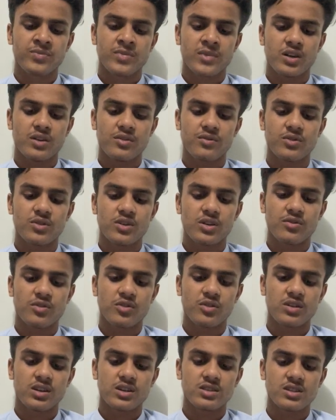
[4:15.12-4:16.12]
If your
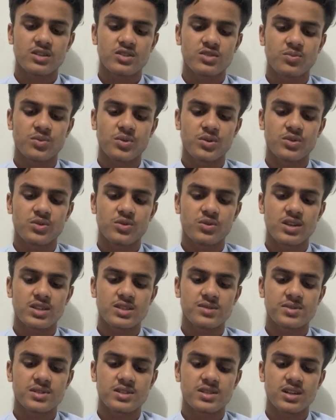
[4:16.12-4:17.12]
phone doesn't support
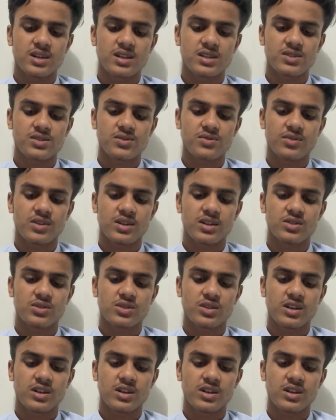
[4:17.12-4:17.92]
USB transfer,